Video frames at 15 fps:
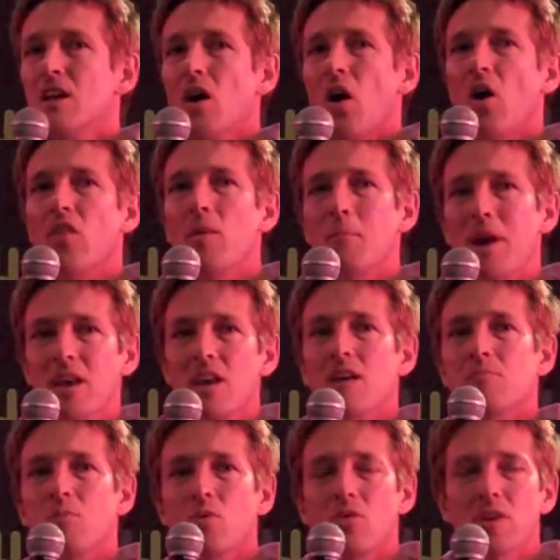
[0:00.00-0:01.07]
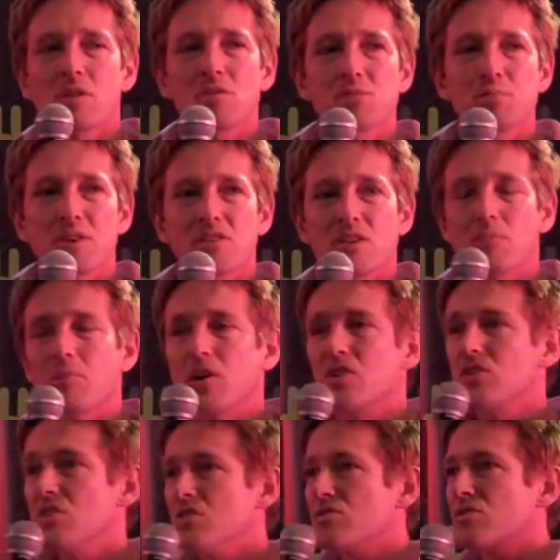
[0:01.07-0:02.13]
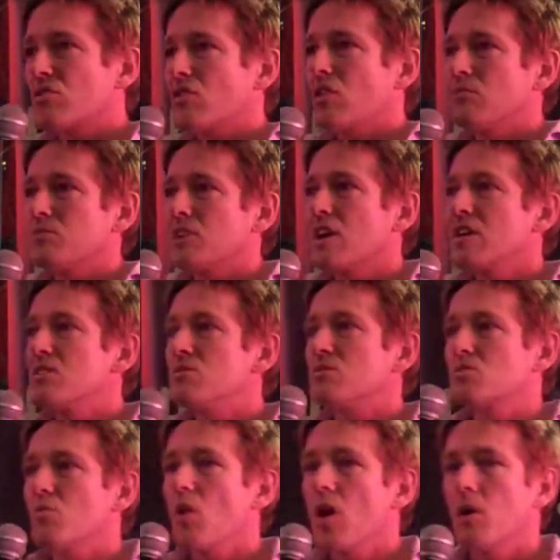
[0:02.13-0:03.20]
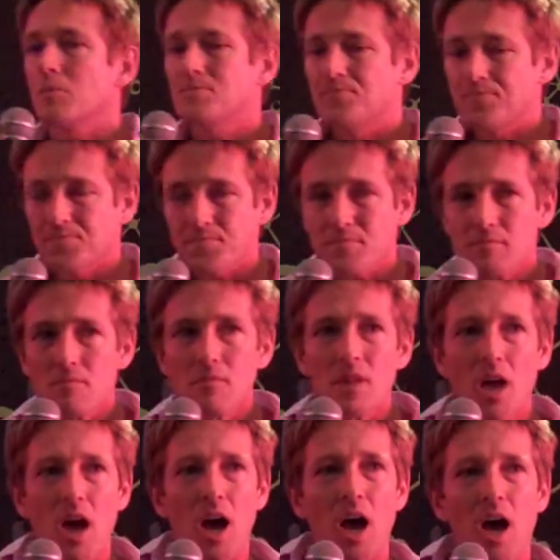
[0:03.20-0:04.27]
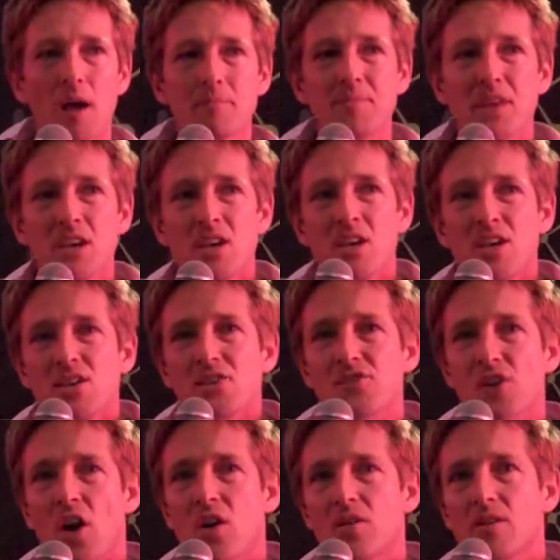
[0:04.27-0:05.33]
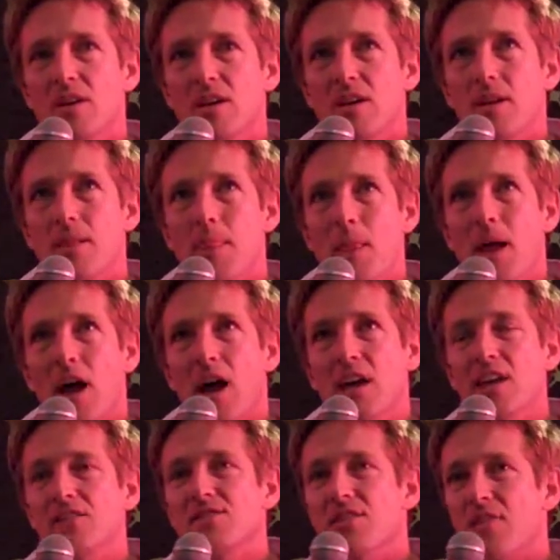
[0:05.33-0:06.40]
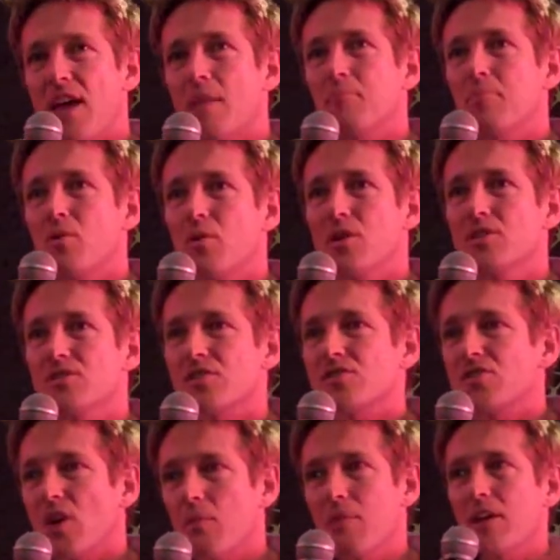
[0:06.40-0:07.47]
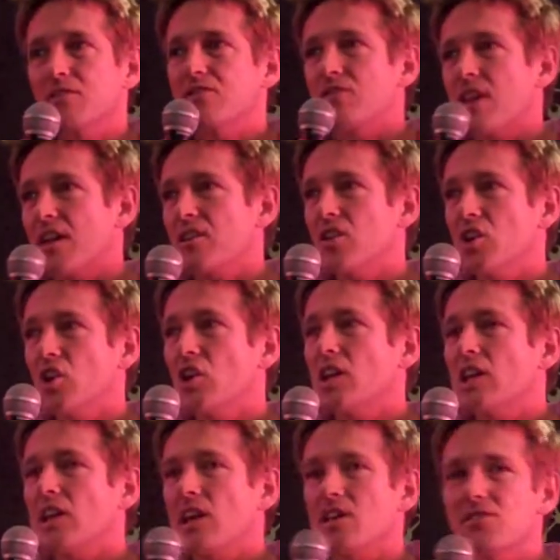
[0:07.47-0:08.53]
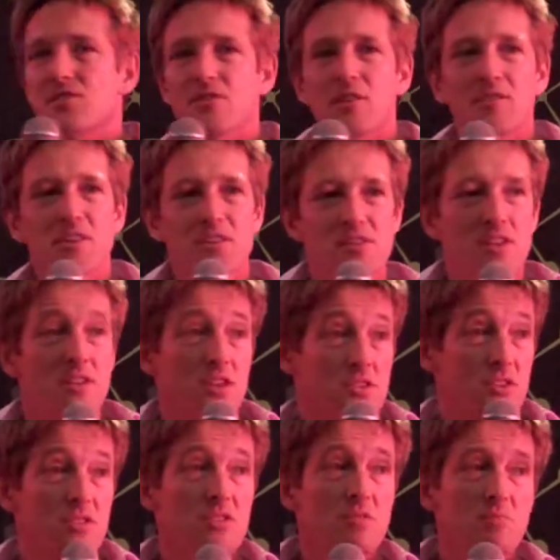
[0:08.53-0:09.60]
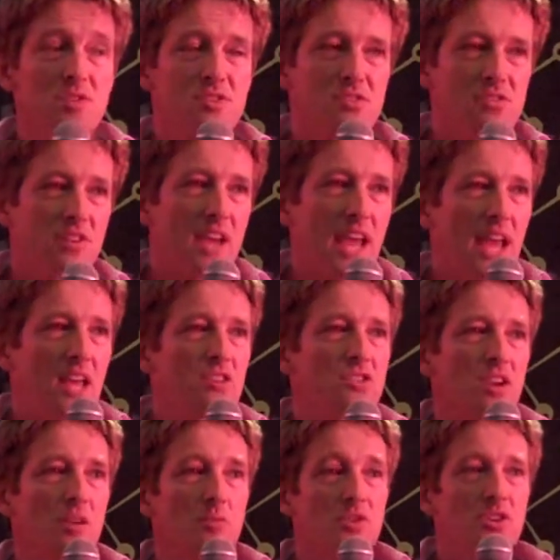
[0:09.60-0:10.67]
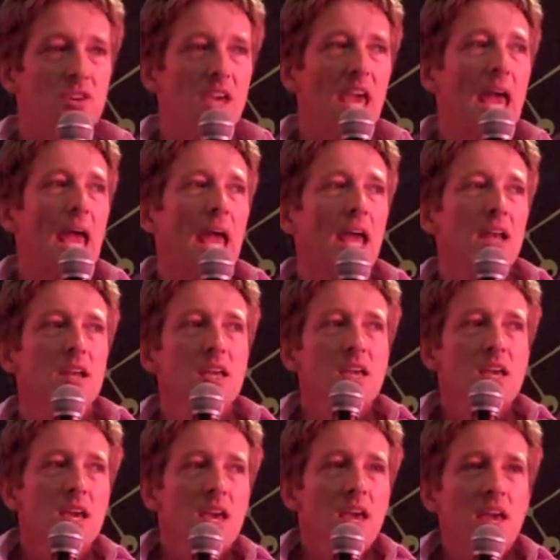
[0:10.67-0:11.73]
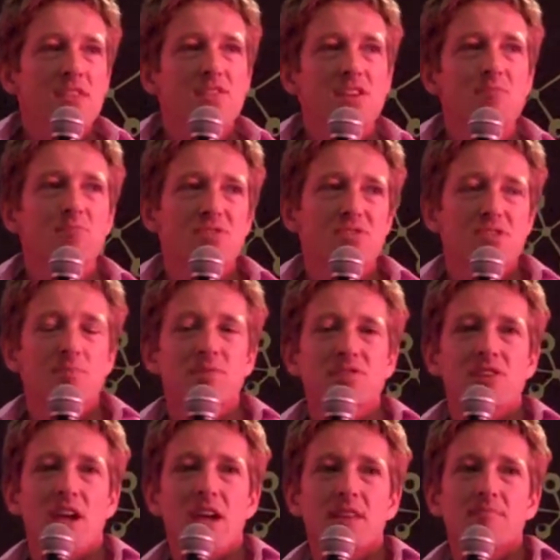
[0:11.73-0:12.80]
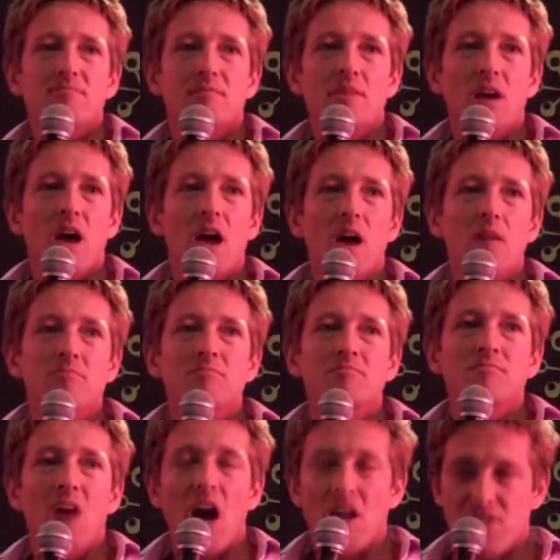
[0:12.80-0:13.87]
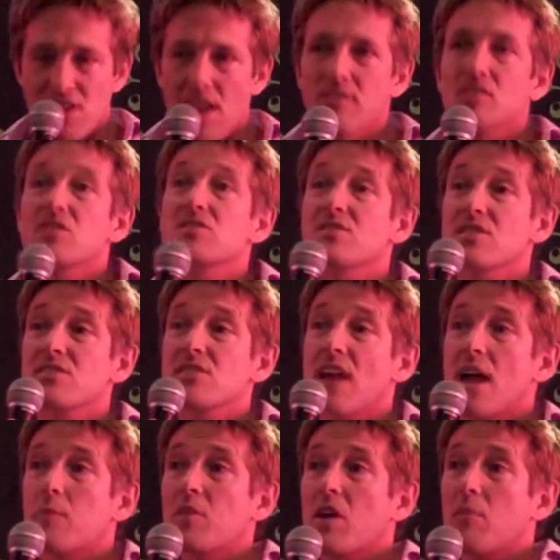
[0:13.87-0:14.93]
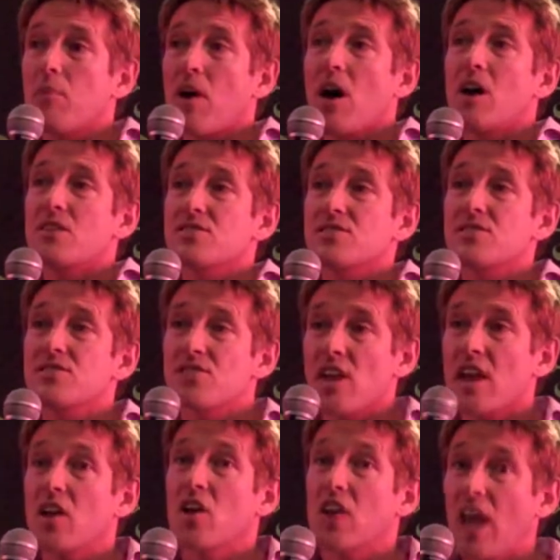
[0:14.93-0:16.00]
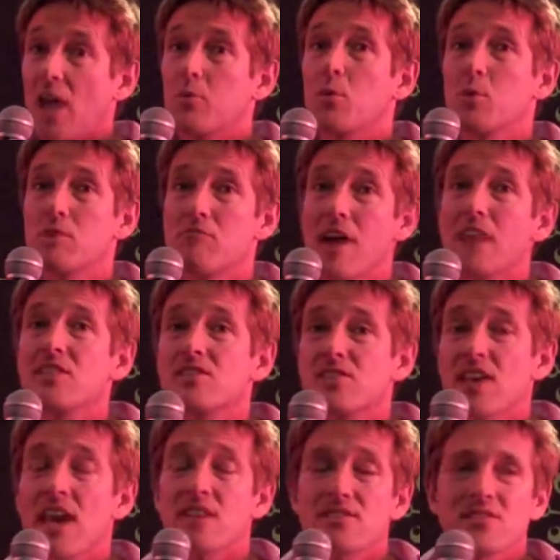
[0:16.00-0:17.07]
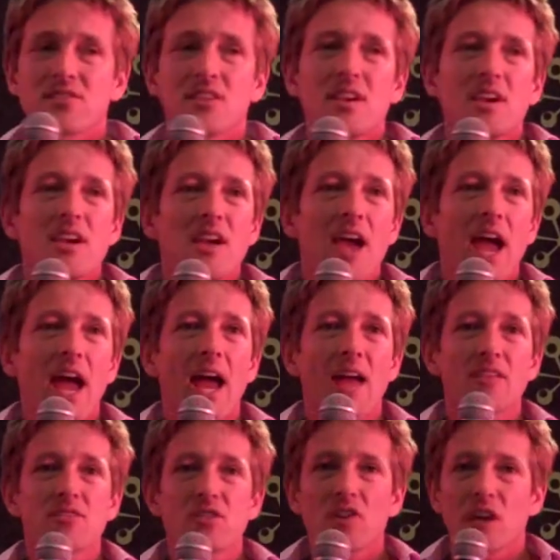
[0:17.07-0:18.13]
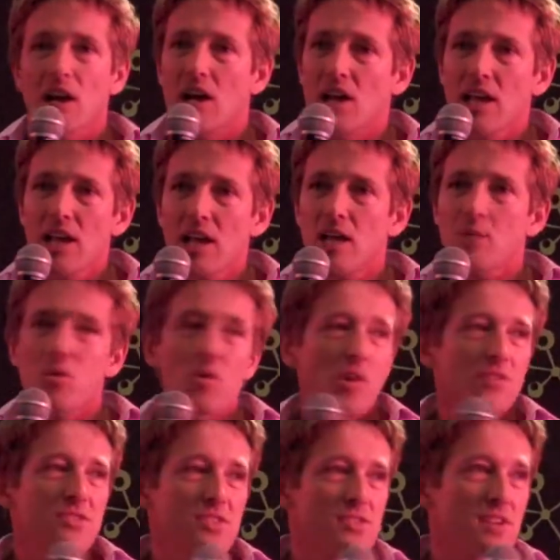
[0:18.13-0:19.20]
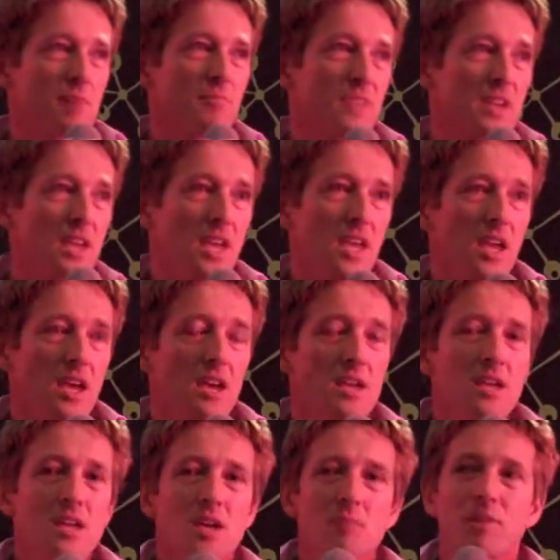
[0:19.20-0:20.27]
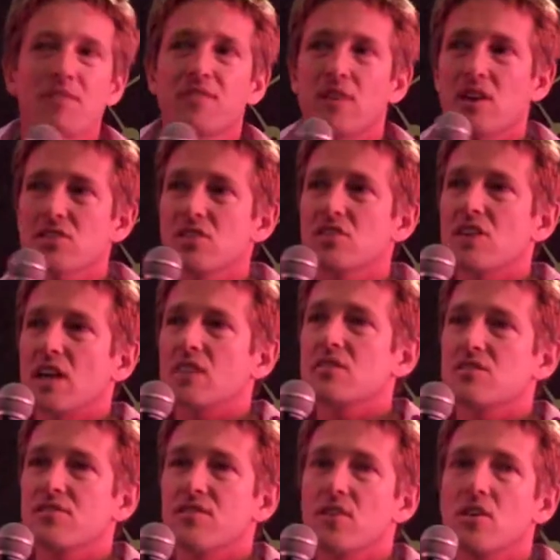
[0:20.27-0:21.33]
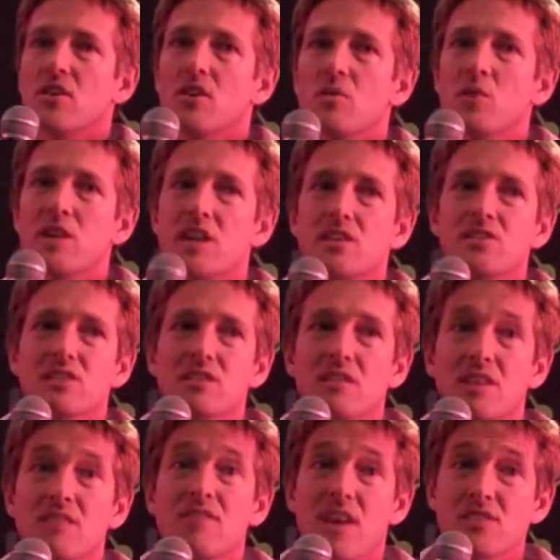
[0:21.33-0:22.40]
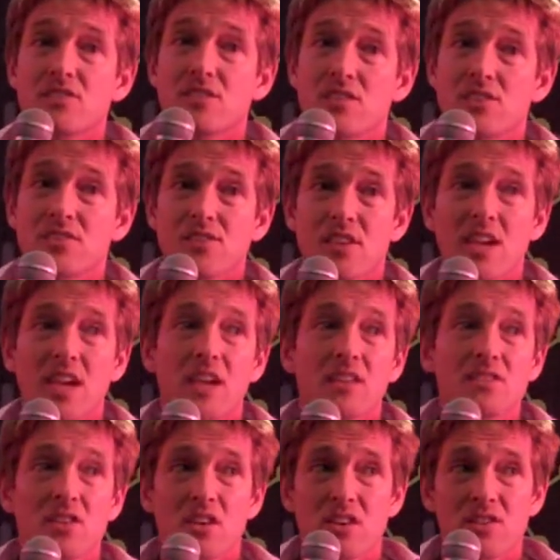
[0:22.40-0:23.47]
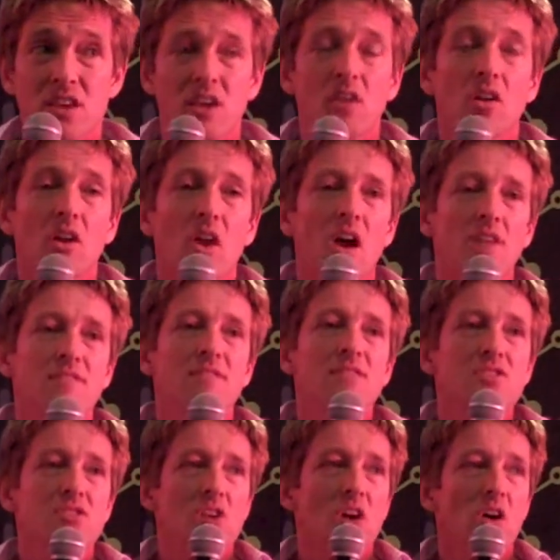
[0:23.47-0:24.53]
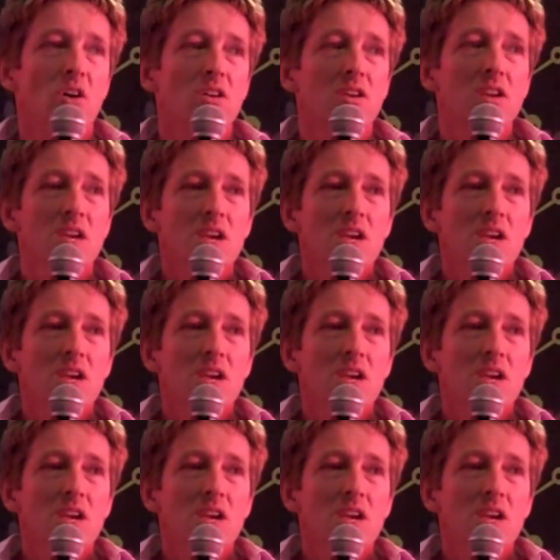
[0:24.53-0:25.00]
on the Monday morning it was picked up by News dot com dot A U as well. Uh, so I guess at that point, just going back to that earlier lesson of you sometimes can do business on a handshake, which you can, it did precipitate um, us having to sit down with our partners and saying, okay, well, we ran the test and clearly we're onto something here. But for us to take this further, we need to invest in this thing. It's going to take on a life of its own, and,